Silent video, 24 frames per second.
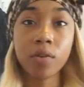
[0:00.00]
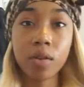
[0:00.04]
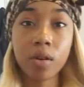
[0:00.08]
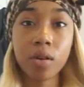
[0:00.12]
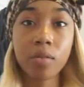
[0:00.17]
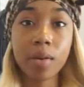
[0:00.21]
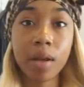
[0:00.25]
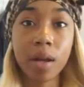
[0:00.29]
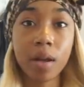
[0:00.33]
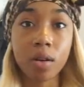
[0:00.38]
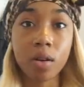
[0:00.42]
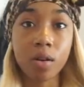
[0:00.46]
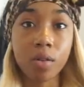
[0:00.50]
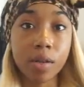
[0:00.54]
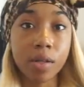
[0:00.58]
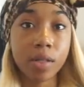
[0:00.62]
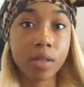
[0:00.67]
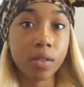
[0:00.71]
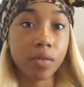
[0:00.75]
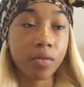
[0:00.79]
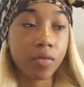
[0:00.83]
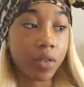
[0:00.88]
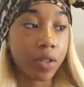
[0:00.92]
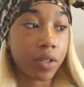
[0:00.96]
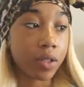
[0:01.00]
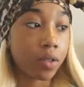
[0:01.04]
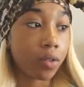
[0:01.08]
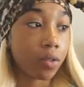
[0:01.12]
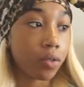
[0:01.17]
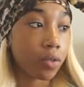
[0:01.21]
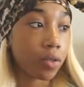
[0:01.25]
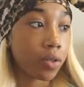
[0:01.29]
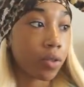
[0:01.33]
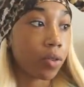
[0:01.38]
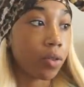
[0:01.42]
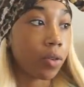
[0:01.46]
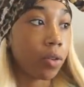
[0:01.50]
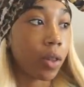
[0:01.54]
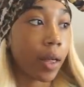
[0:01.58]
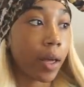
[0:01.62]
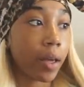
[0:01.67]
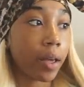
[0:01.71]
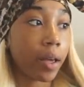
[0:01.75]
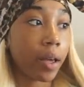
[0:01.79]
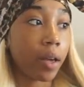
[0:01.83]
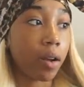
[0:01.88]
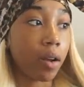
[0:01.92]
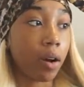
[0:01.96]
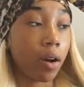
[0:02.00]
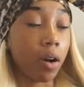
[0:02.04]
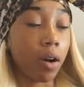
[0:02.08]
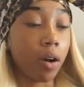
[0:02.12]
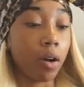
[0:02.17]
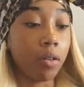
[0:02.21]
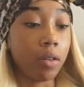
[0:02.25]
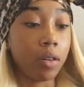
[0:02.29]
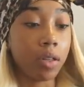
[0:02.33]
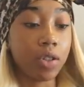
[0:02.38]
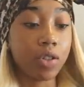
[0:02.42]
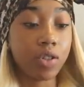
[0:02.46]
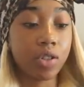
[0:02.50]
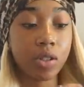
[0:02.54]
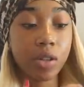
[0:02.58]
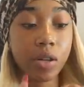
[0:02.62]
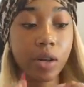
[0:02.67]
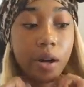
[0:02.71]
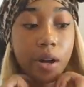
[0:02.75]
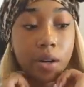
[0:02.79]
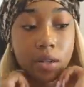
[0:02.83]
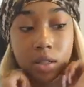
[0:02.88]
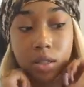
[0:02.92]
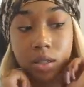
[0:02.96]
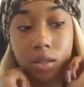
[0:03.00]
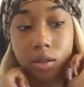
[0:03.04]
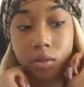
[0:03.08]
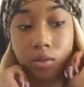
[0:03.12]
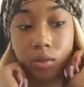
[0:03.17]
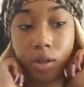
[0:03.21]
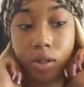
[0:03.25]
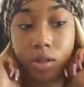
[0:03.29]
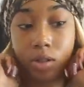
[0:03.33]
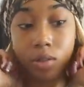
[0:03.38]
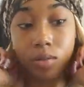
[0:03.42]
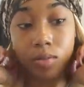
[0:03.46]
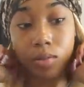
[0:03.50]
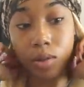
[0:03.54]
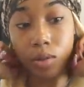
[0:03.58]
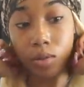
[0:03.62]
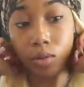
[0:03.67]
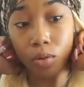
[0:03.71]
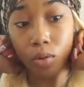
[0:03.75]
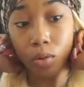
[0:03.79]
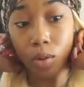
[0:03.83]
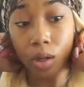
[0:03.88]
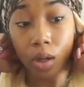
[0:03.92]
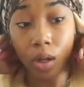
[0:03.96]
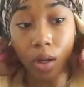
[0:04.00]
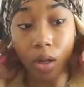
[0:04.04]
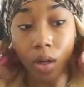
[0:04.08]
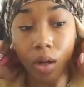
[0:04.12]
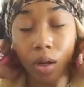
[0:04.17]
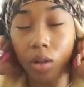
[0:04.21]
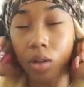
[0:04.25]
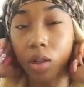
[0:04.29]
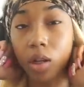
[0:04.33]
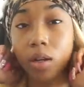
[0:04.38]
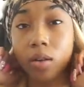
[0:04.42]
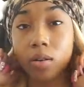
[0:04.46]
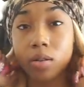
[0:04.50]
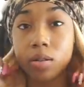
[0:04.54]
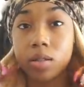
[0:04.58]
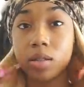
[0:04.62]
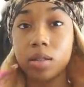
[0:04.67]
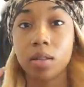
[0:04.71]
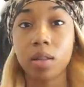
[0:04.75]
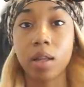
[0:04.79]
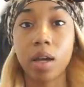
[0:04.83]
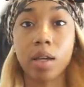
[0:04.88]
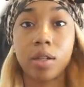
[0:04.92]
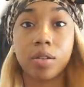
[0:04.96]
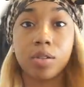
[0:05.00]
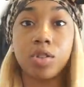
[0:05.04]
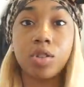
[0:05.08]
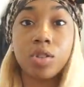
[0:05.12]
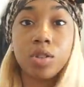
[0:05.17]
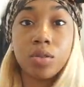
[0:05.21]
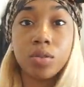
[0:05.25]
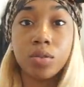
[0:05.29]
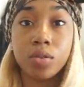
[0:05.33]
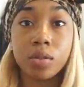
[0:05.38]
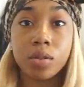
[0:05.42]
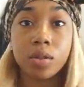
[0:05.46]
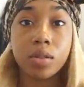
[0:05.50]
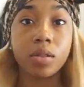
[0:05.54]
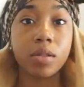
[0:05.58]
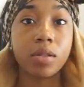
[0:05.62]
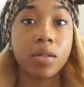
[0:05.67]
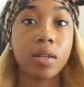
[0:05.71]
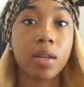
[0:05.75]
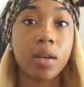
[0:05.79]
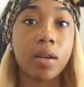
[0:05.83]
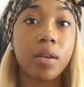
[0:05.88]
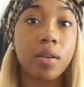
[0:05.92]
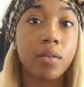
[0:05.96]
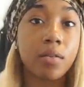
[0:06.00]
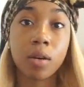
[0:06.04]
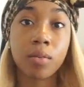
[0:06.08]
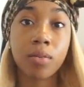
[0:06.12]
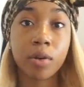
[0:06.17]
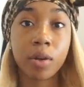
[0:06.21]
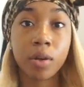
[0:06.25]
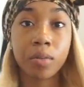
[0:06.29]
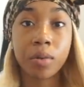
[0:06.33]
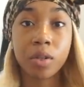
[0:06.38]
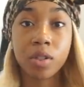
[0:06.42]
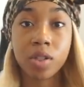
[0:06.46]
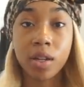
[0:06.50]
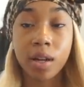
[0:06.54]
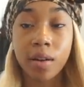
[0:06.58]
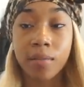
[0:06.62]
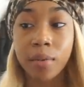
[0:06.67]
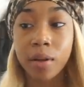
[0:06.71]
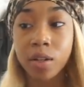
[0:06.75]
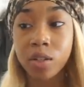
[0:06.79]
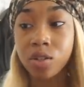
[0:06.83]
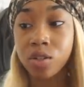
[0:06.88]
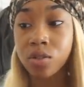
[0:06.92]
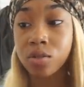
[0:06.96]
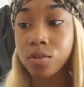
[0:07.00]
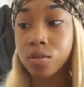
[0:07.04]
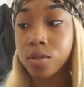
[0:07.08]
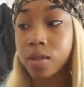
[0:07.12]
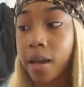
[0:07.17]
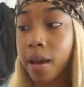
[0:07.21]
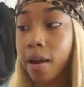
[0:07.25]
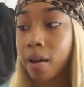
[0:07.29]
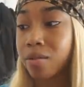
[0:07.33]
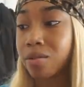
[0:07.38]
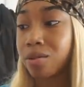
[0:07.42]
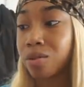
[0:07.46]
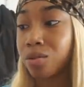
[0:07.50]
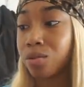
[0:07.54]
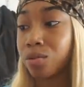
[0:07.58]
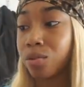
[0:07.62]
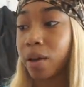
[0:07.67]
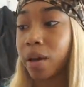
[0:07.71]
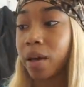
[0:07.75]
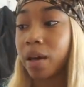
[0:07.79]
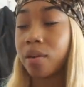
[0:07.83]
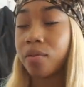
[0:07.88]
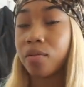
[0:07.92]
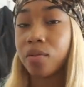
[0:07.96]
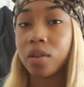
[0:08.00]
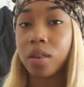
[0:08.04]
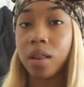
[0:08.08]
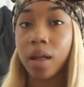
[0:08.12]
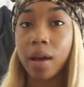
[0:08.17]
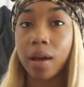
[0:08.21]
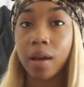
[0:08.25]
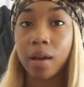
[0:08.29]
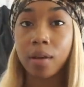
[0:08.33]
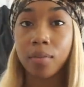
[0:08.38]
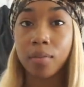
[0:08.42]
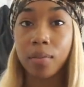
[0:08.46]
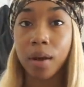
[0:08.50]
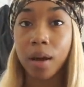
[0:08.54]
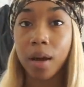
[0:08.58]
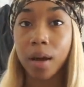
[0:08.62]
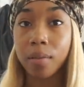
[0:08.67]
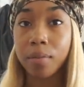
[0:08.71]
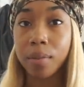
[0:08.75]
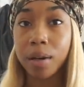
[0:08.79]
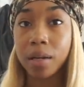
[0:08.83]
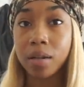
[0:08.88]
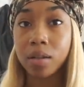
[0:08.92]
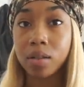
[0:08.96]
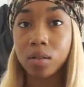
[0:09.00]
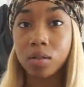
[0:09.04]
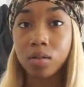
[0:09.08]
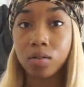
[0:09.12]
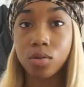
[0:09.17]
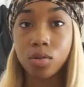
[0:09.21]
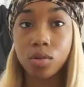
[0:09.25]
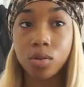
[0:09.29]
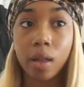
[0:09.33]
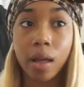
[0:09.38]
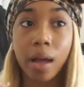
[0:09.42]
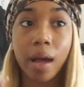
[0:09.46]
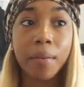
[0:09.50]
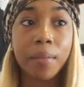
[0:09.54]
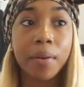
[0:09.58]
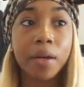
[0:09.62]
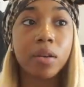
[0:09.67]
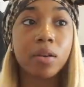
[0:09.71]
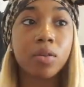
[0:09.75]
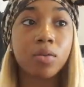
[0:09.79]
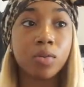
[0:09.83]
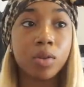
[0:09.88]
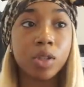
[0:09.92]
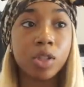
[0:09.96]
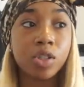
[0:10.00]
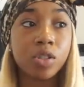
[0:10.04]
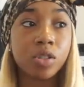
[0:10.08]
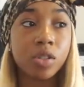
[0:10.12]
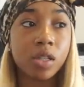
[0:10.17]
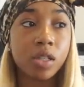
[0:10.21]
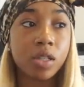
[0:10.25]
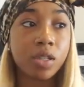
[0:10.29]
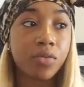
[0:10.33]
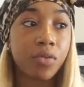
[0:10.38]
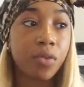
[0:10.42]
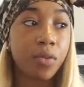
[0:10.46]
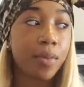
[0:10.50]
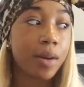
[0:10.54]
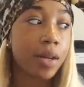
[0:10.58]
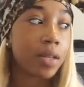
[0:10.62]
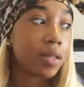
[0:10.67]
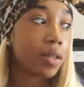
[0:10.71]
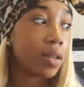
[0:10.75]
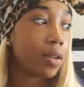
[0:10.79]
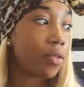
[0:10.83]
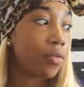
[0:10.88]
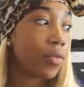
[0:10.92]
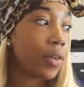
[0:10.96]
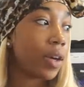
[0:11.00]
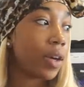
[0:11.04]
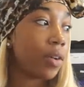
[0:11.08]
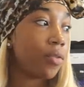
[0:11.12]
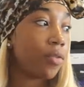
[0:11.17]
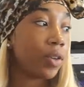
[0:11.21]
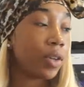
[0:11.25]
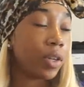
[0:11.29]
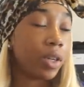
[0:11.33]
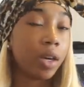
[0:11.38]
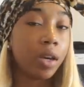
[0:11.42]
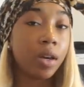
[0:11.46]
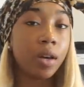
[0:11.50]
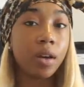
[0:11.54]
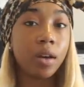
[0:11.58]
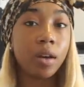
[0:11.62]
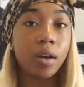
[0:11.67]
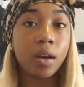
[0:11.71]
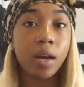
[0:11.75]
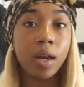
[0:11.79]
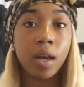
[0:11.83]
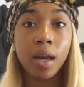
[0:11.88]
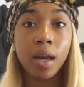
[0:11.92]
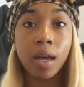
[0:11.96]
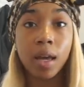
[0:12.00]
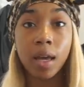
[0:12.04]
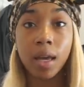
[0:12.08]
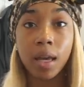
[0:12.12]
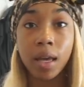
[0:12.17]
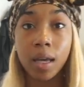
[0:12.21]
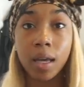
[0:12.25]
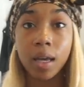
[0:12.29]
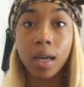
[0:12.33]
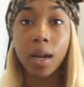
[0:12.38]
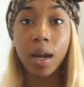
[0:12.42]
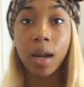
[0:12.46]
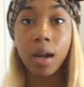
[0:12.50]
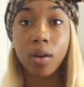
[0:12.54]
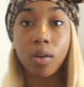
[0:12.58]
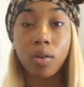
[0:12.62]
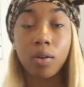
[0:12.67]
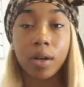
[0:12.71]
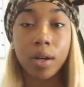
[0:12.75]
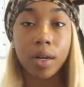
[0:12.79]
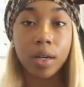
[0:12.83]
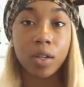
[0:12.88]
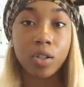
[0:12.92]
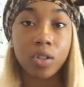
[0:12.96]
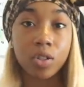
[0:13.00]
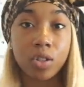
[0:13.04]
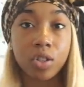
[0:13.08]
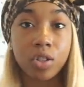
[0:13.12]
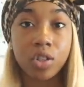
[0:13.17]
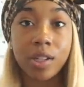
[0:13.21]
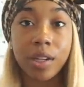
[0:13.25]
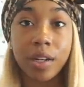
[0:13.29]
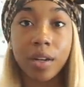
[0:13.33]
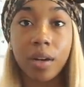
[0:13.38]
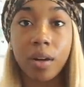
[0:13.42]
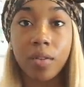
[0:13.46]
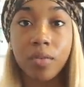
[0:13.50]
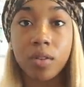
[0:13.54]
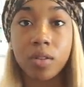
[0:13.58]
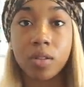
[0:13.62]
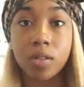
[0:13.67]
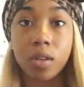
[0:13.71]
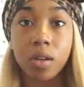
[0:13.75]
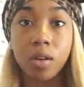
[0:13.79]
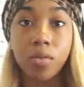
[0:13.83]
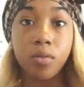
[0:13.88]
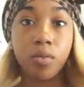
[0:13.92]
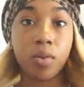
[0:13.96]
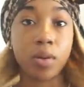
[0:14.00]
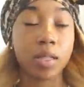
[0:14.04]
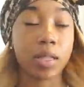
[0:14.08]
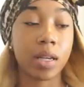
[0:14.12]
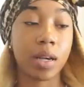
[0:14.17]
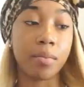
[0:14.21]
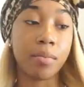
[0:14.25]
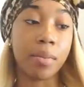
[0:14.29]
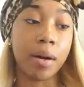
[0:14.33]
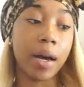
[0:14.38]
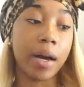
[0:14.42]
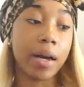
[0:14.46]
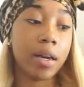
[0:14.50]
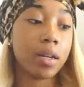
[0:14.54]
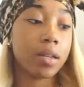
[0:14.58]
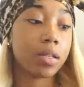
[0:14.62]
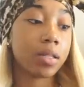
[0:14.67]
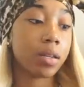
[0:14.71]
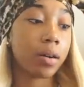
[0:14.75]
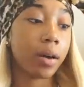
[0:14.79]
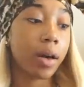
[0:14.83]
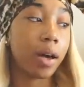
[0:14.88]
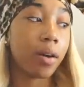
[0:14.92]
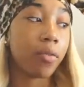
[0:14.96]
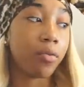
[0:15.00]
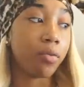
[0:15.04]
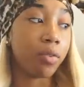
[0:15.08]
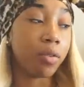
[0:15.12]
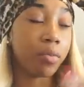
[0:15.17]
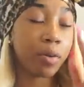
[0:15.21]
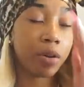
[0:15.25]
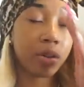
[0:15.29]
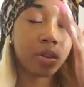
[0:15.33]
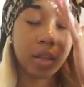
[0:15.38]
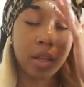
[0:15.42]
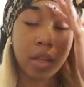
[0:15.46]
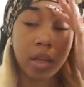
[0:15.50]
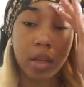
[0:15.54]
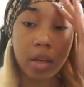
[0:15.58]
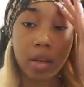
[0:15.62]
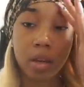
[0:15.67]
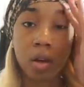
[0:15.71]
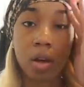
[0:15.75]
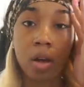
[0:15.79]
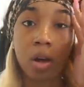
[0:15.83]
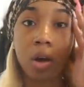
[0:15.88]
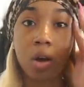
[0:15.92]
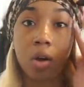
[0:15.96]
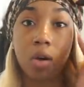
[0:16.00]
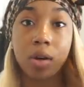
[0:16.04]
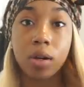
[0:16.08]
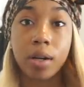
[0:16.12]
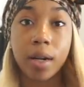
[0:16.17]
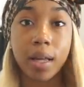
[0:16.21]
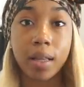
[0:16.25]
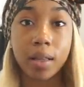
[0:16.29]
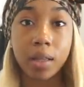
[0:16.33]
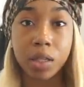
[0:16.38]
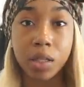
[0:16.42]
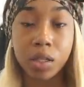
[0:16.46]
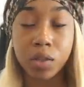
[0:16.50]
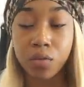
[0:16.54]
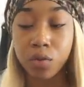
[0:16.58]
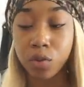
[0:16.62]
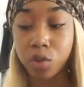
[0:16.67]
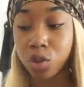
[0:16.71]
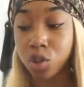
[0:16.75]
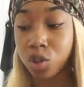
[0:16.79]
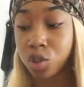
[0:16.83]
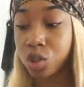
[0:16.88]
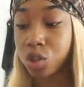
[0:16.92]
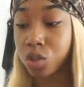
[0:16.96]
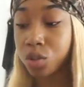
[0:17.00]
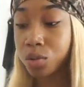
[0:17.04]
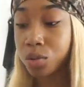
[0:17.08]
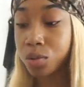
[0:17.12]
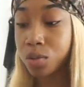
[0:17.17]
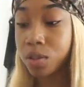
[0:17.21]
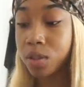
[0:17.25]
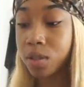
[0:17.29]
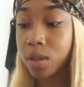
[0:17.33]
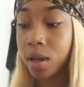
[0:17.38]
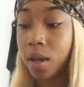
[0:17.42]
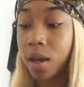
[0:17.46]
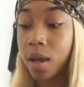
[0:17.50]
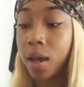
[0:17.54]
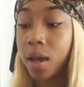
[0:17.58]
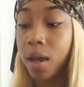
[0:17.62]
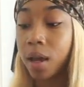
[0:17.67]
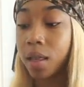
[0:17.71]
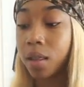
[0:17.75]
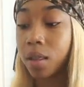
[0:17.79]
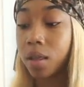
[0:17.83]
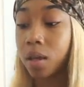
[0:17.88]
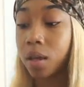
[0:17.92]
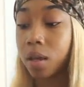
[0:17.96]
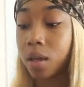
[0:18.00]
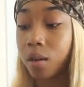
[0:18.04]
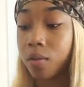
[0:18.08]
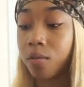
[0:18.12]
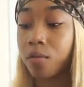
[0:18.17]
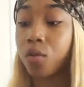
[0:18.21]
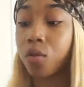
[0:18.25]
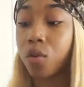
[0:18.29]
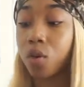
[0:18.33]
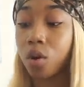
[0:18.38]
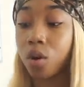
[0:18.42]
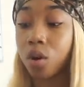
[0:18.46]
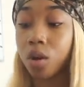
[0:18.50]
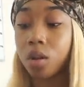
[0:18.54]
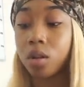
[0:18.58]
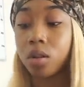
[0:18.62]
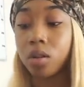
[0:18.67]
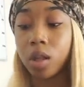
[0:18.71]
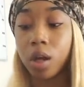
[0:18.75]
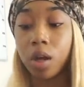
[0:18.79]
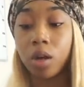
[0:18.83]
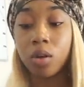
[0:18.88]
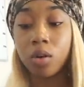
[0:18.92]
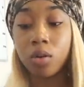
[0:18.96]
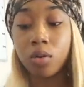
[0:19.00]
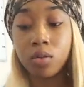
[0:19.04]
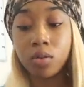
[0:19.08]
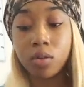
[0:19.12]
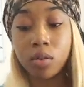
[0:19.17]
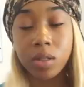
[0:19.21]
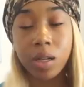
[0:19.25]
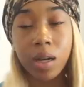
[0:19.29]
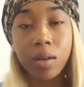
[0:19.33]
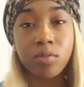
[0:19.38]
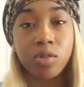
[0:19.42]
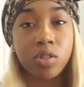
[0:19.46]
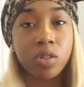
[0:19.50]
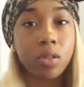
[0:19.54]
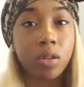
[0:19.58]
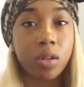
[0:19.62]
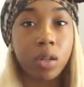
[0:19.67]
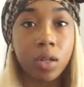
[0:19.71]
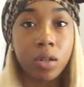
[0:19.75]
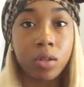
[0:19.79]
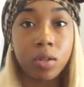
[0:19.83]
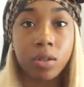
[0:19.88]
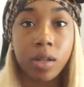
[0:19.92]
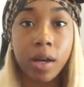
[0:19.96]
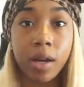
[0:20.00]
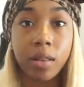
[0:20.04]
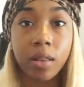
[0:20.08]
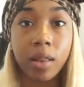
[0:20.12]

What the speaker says: though I'm not going to physical school like at all this year, I still wanted some new clothes and like shoes and stuff. I pretty much have my shoes out the way for like my back to school. Like, I make a wish list for myself every year and I go ahead and just check off the stuff once I buy it. So I have one more thing on that list for shoes. And then for clothes, I'm just gonna do that